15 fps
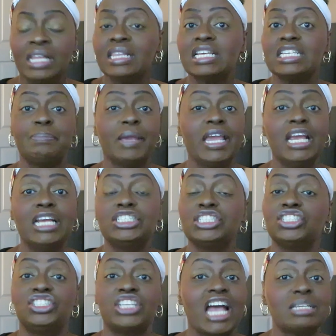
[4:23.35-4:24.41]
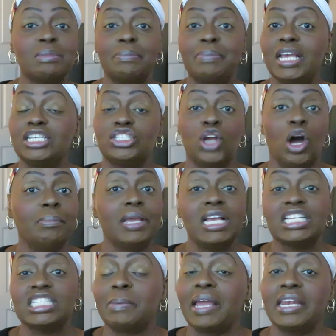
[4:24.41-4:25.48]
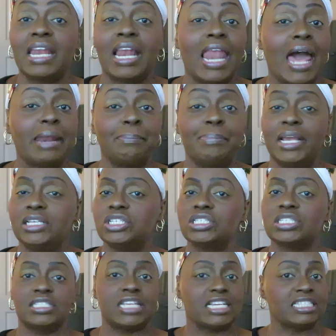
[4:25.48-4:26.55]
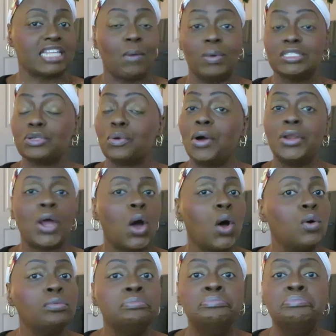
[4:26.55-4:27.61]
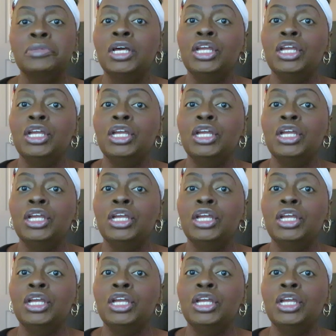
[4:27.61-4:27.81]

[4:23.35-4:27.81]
this peach, this Jasmine Peach, don't be expecting a lot of peaches, because that's not what's going on.